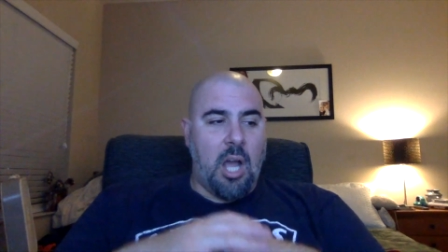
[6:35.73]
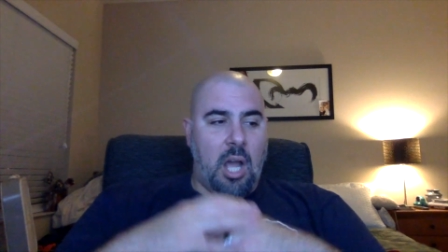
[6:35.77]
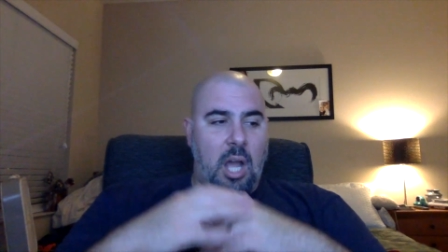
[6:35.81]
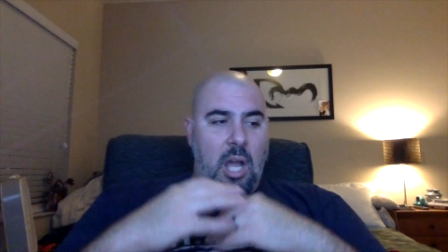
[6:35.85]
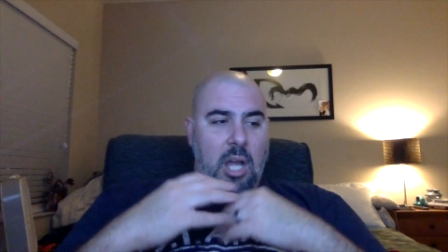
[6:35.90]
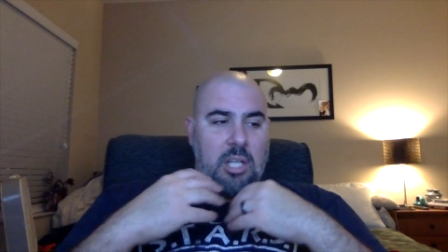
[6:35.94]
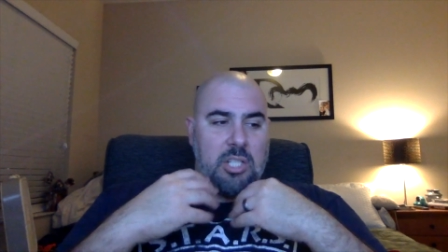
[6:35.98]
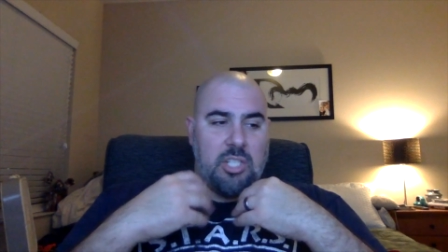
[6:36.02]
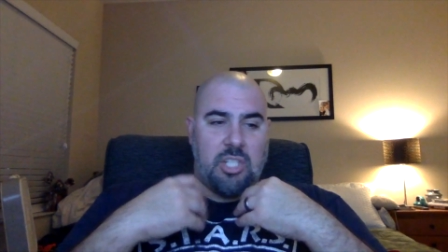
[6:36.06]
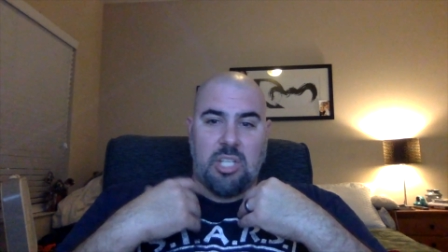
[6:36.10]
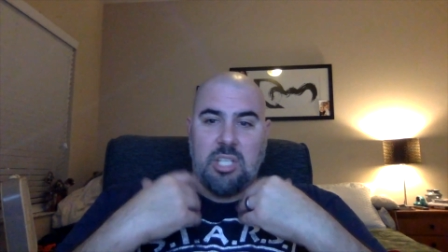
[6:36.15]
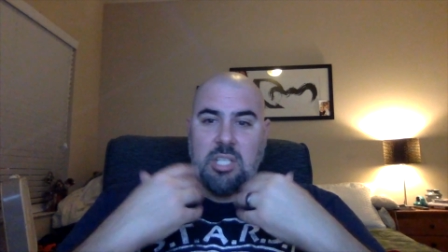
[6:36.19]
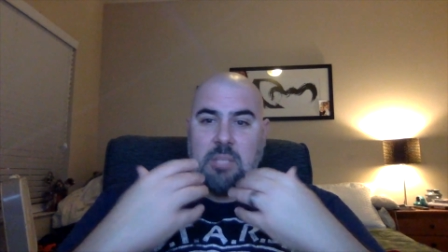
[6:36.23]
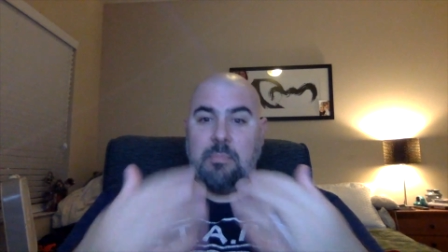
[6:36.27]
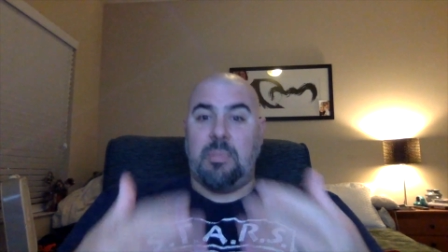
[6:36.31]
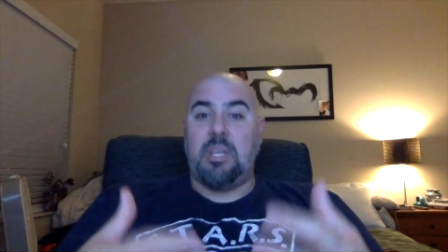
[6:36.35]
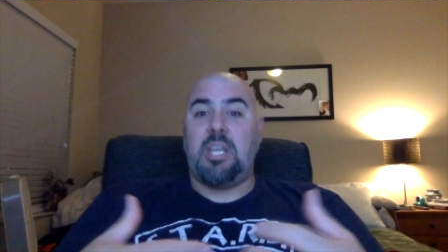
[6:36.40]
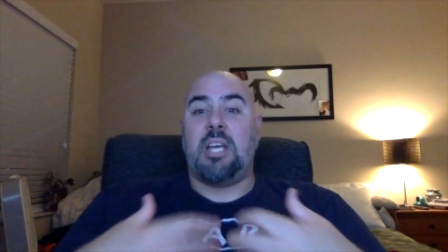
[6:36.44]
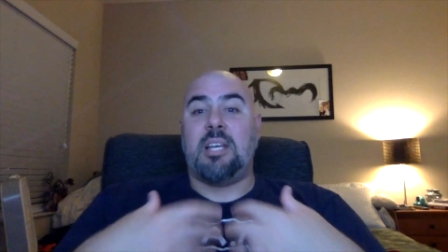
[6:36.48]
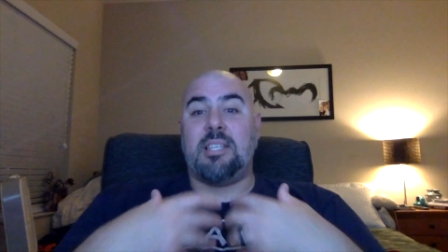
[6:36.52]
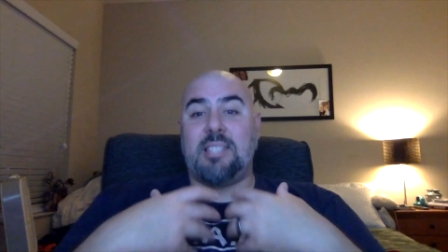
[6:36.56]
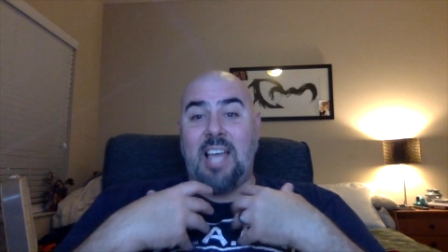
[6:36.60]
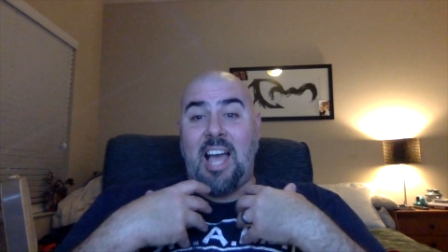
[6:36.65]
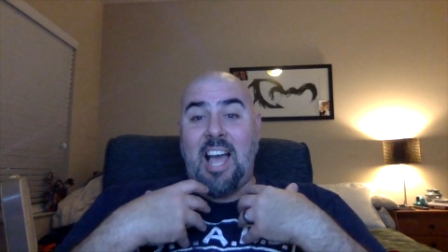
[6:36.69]
Uh, just
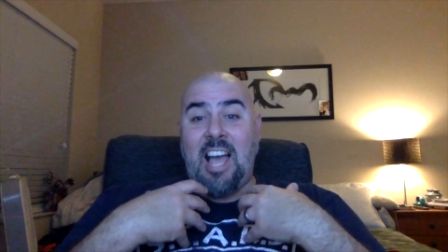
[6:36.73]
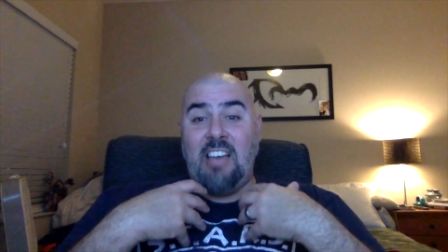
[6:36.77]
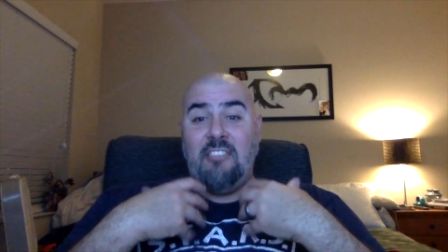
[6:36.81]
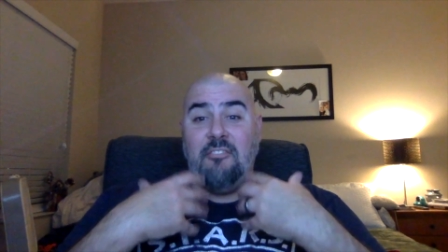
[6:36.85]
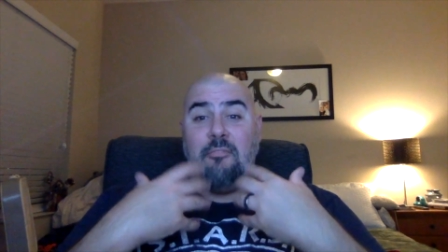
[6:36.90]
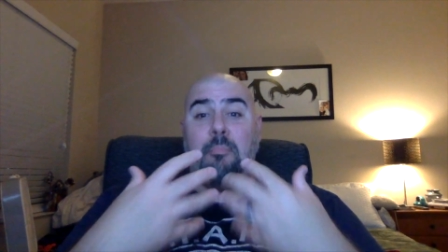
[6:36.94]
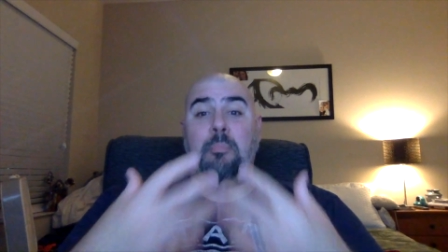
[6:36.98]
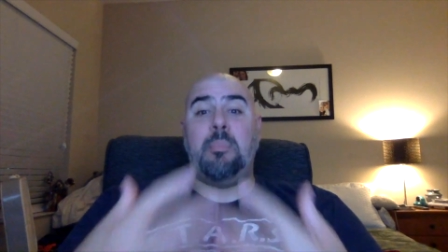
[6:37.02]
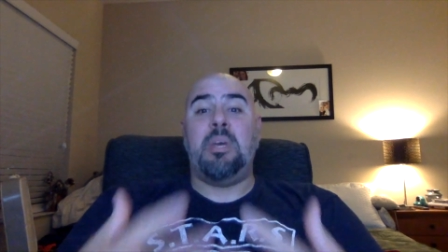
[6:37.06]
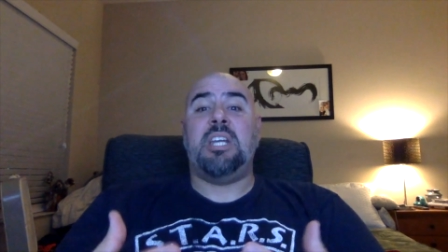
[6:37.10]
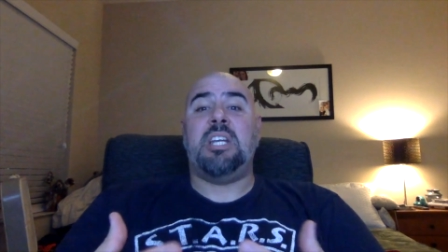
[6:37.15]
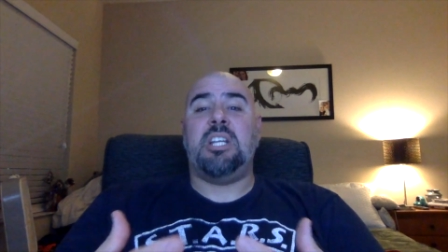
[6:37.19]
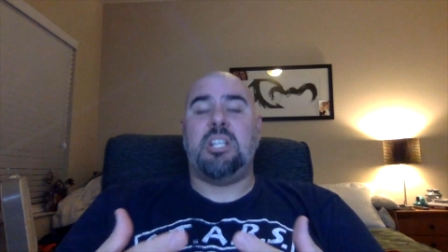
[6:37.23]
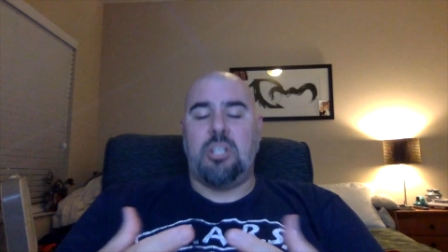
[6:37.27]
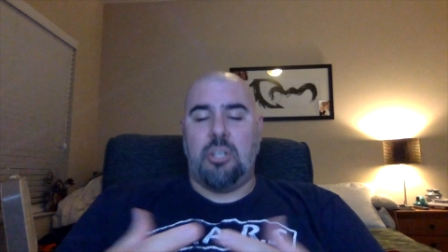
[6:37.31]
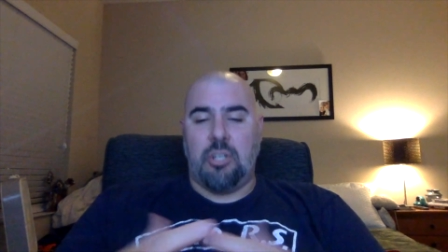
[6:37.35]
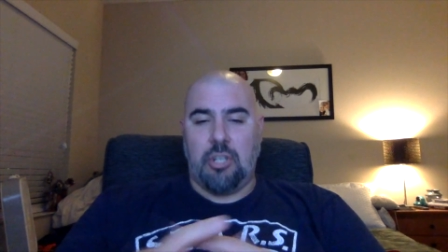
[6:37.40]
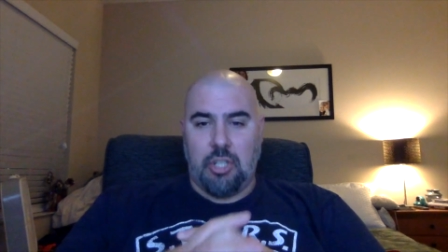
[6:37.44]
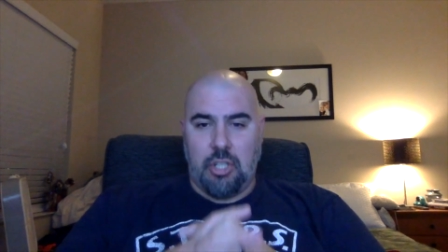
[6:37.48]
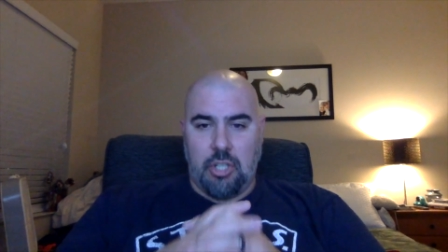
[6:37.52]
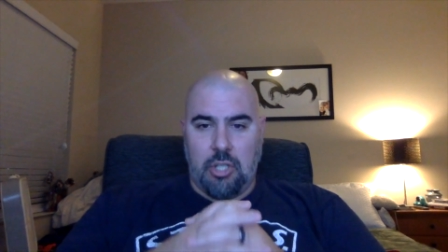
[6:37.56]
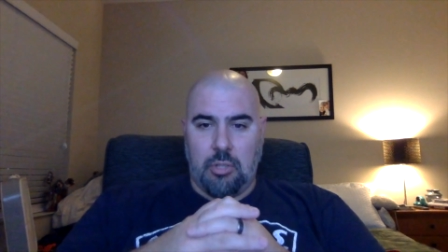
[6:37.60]
because I've been in her